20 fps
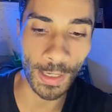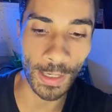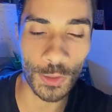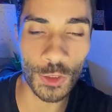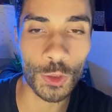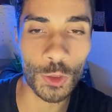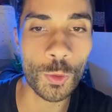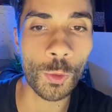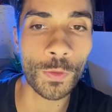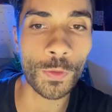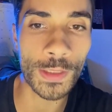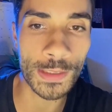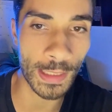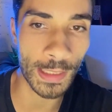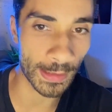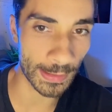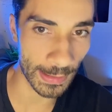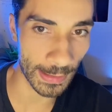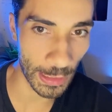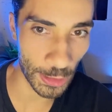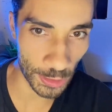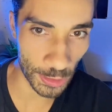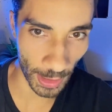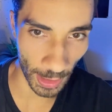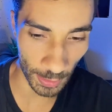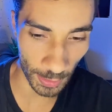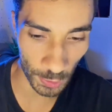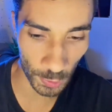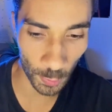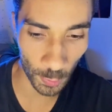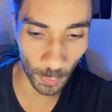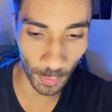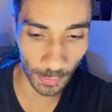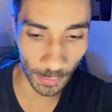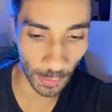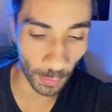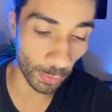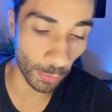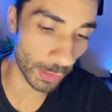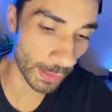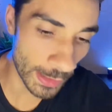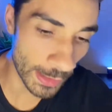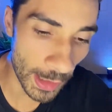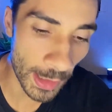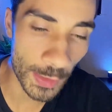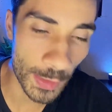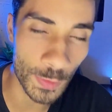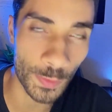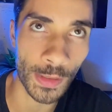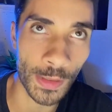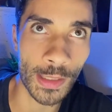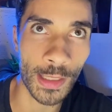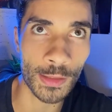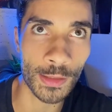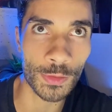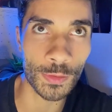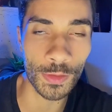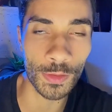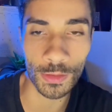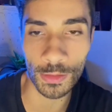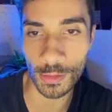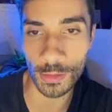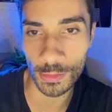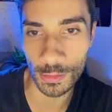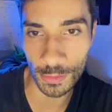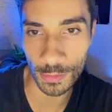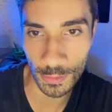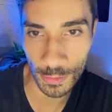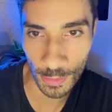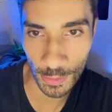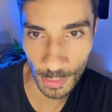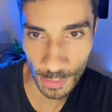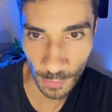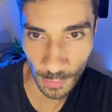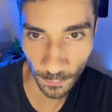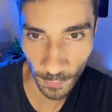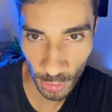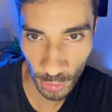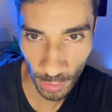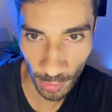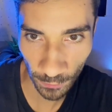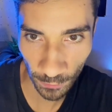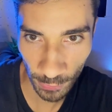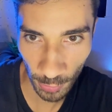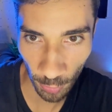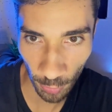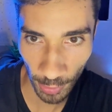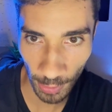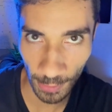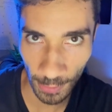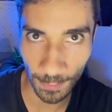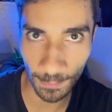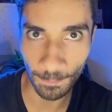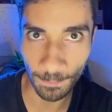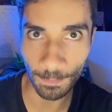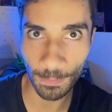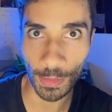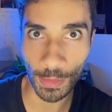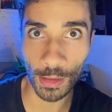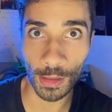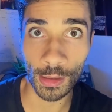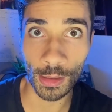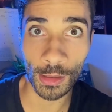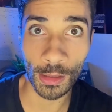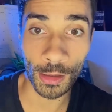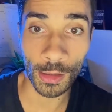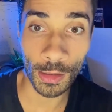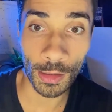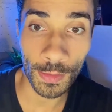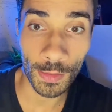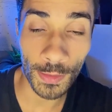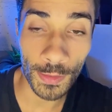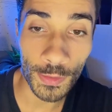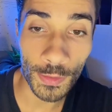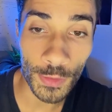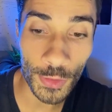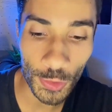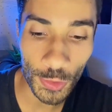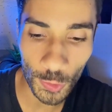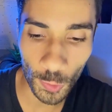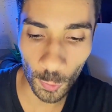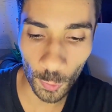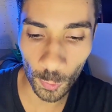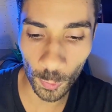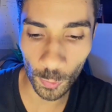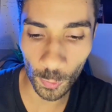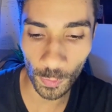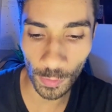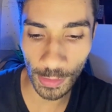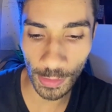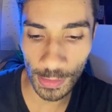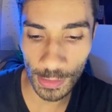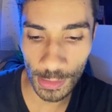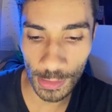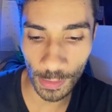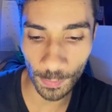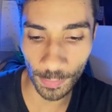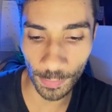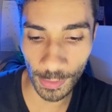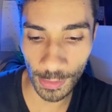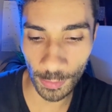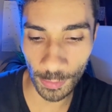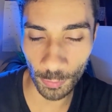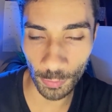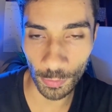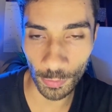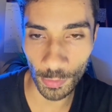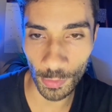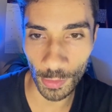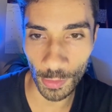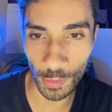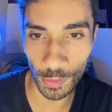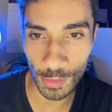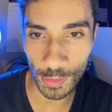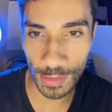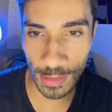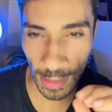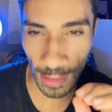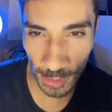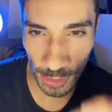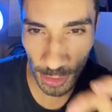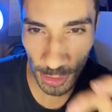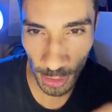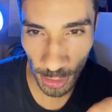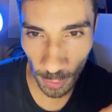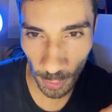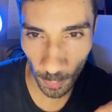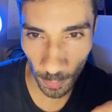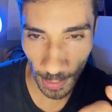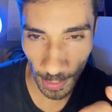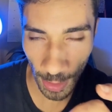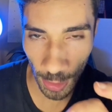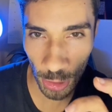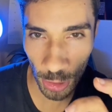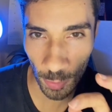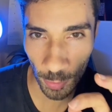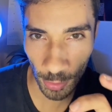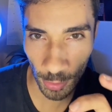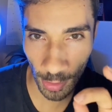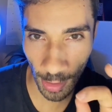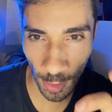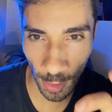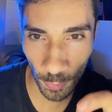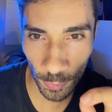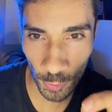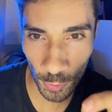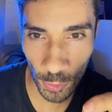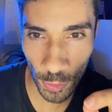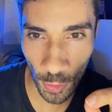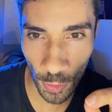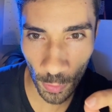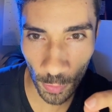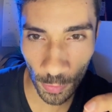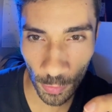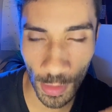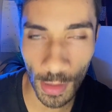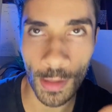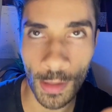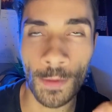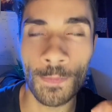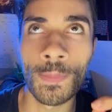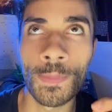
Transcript: And school does not teach that. It does, but not to a sufficient enough degree. School is simply testing you on how to know.